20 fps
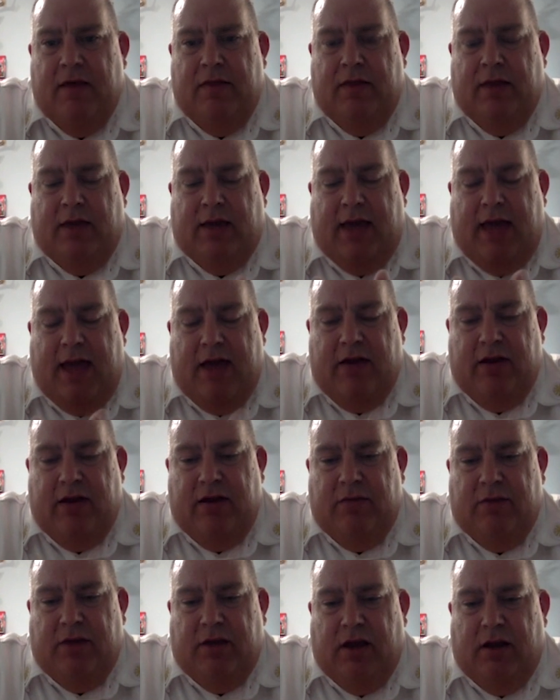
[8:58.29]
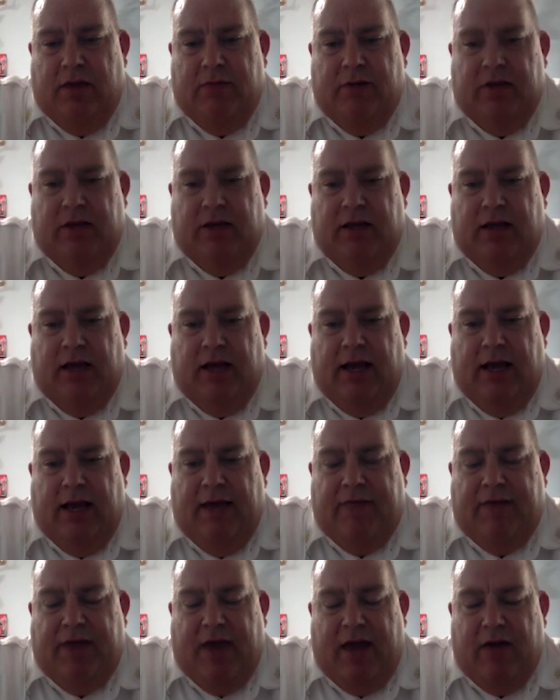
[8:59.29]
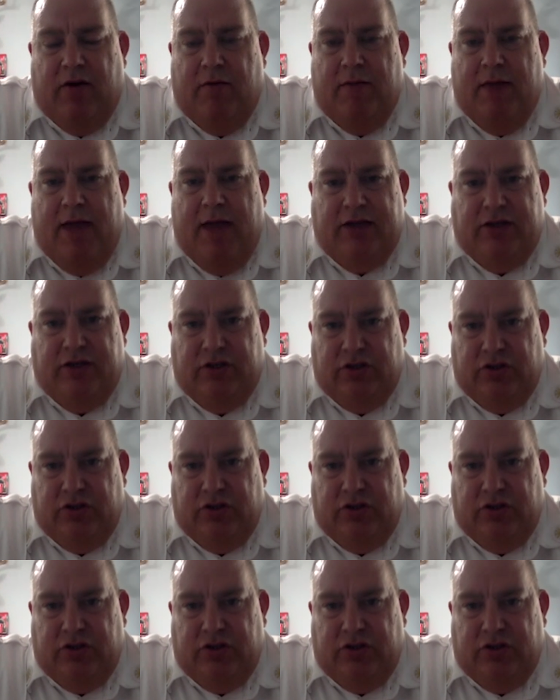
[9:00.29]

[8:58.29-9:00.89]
The county of Montgomery, I've got to imagine,